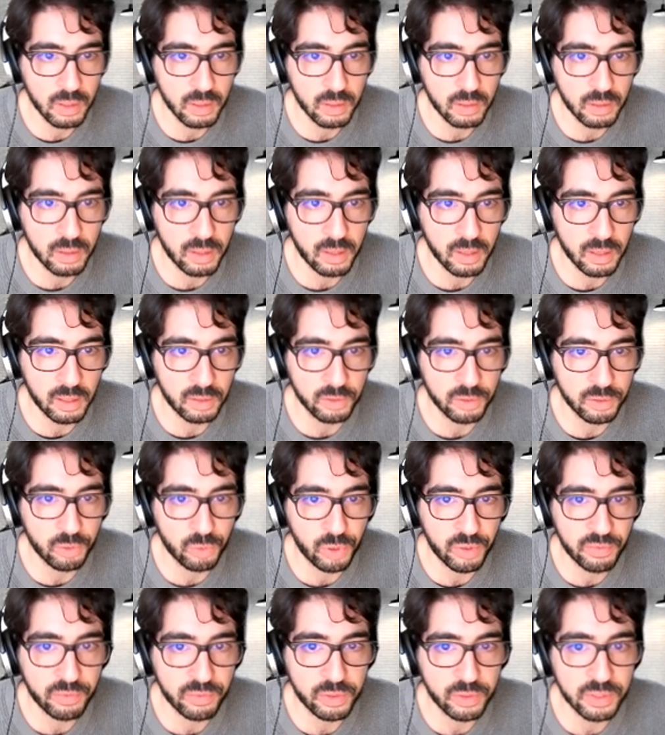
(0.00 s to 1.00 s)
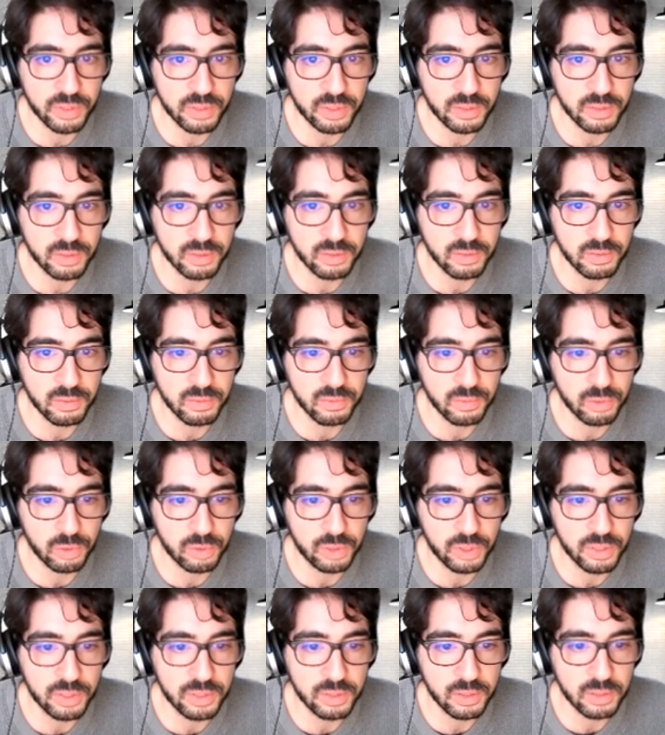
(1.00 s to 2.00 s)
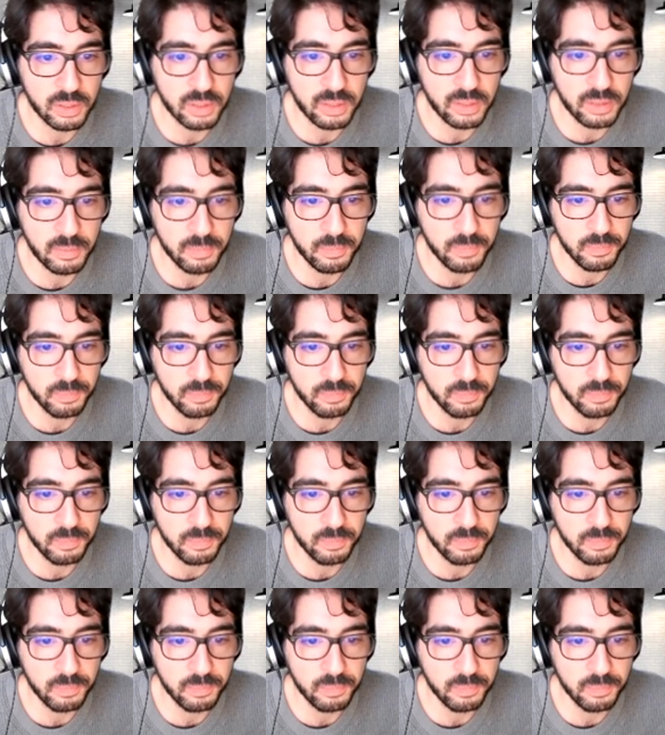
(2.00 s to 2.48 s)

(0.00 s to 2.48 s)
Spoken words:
Here are the references for this study.